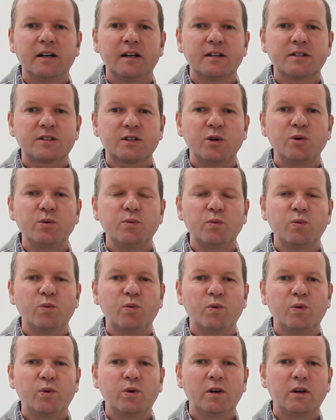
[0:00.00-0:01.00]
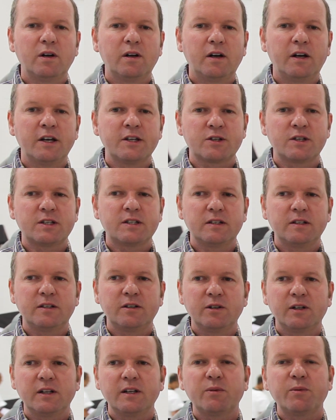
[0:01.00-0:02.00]
So as I said
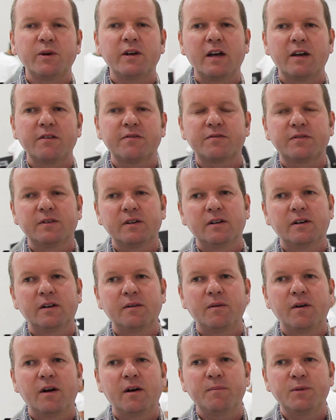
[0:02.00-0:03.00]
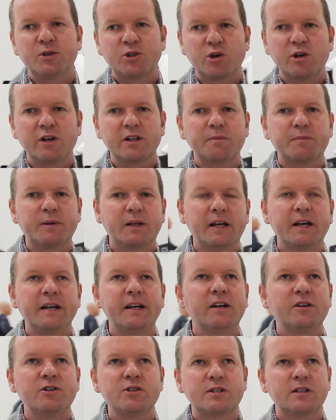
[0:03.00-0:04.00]
earlier, we have a majority of the pit lane
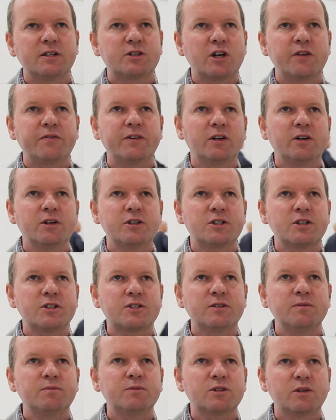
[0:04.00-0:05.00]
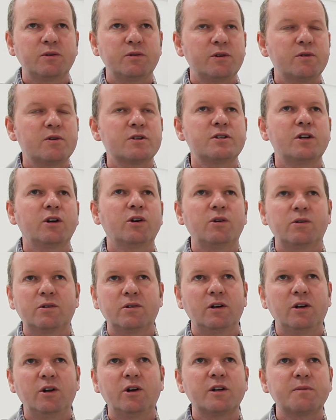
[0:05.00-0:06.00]
now using a traffic light system, so there is no longer
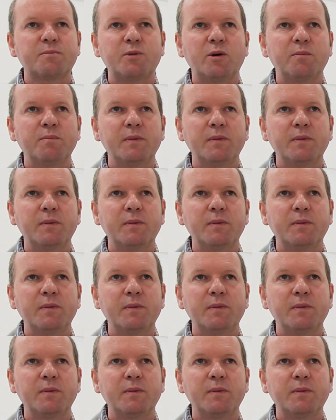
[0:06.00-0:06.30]
a lollipop